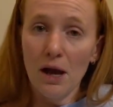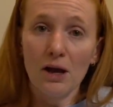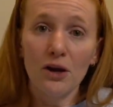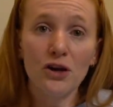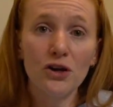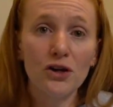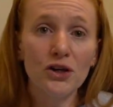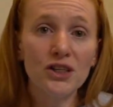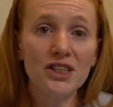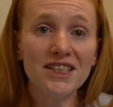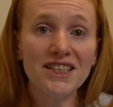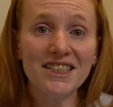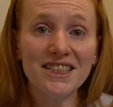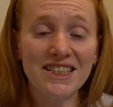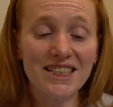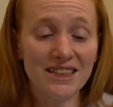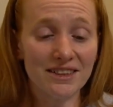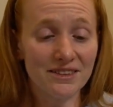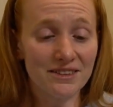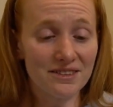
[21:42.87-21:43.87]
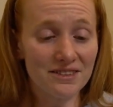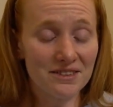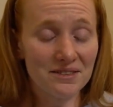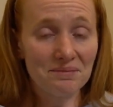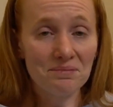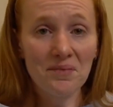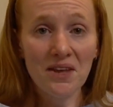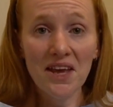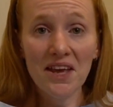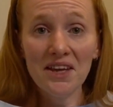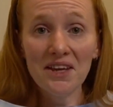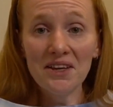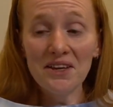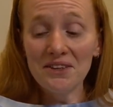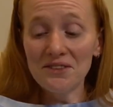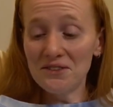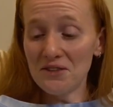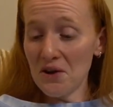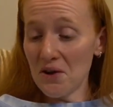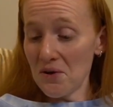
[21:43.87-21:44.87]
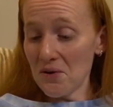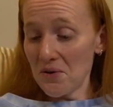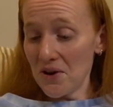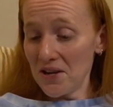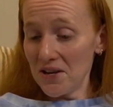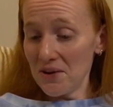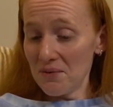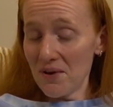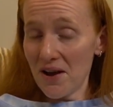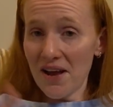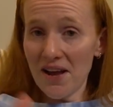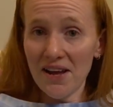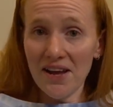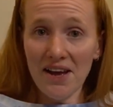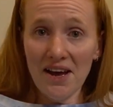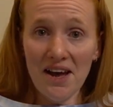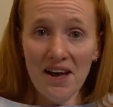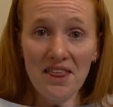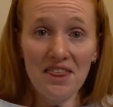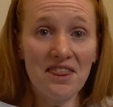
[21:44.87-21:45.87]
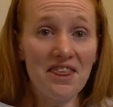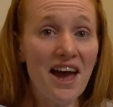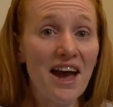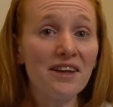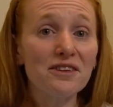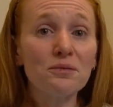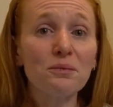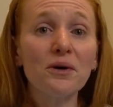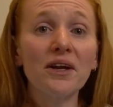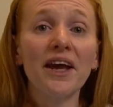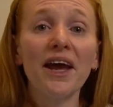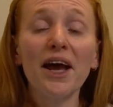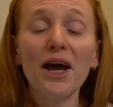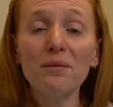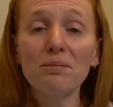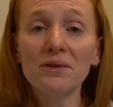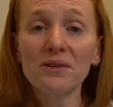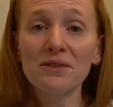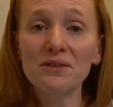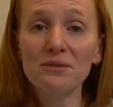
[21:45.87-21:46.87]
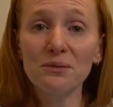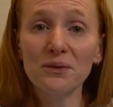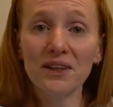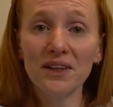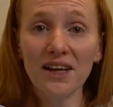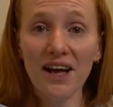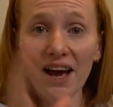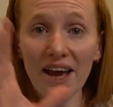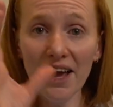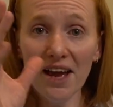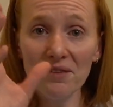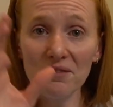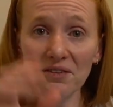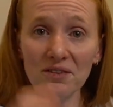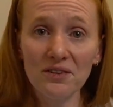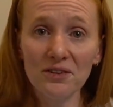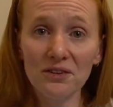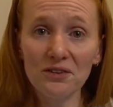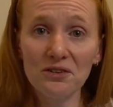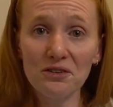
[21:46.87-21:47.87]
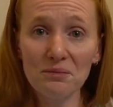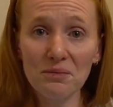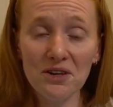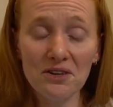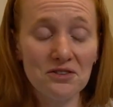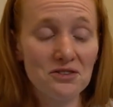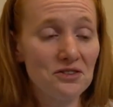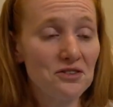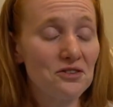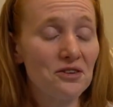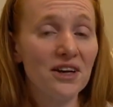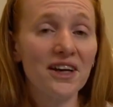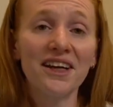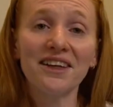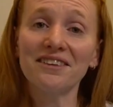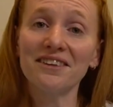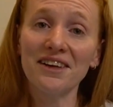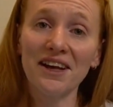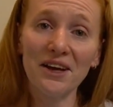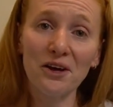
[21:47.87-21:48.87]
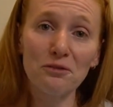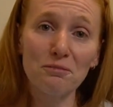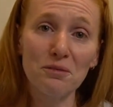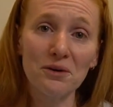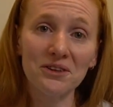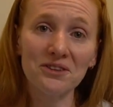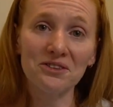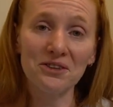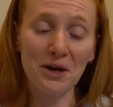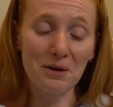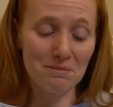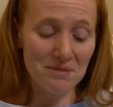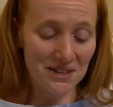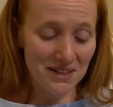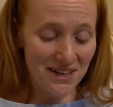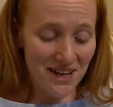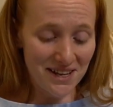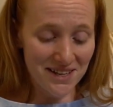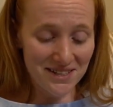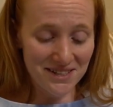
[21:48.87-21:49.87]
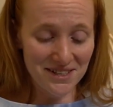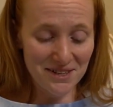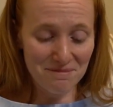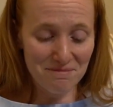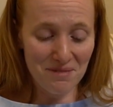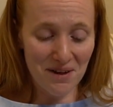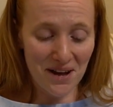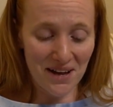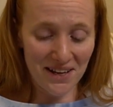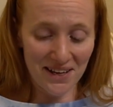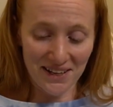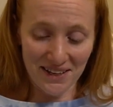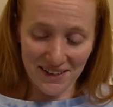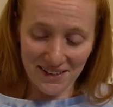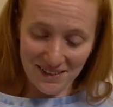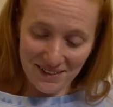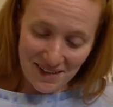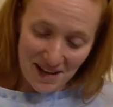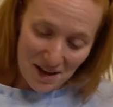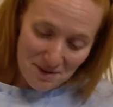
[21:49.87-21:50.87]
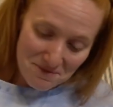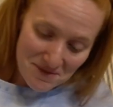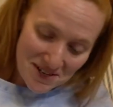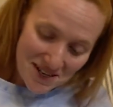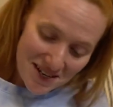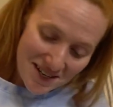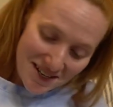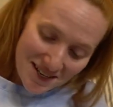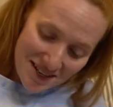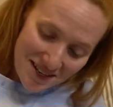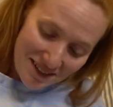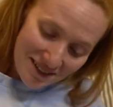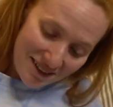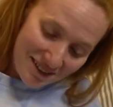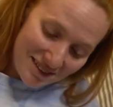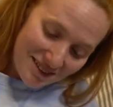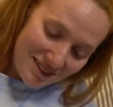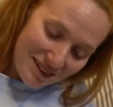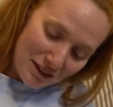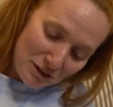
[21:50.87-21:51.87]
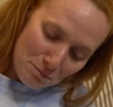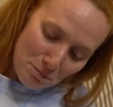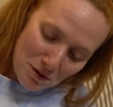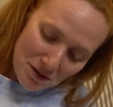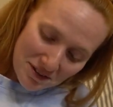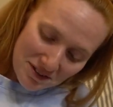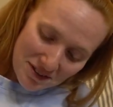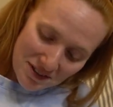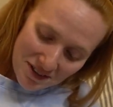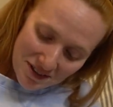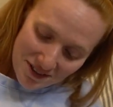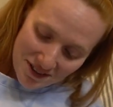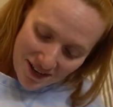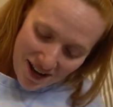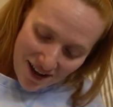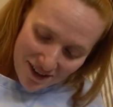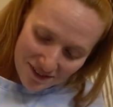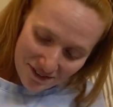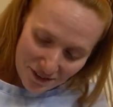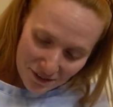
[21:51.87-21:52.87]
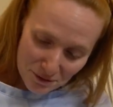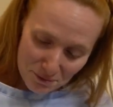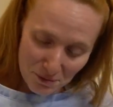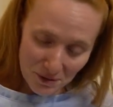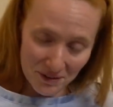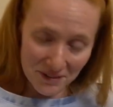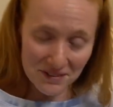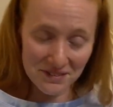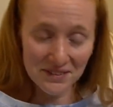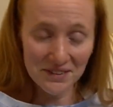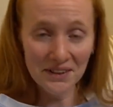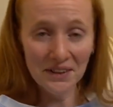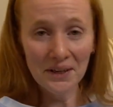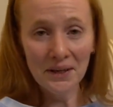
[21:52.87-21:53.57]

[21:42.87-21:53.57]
Good deals. So anyway, uh, that's what happens when I have a little too much to drink and then I go book shopping. I end up buying, how many? Like six books here? Yeah, six books.